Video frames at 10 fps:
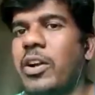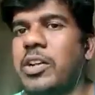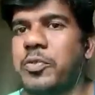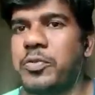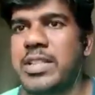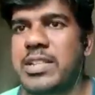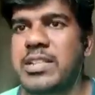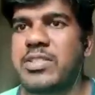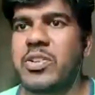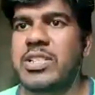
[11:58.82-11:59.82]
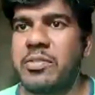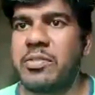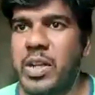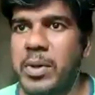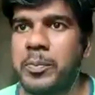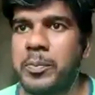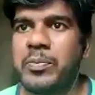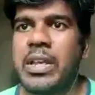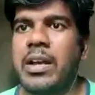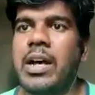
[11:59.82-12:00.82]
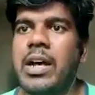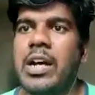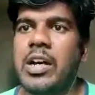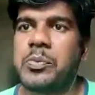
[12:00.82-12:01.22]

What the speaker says: of these resorts have come up. Of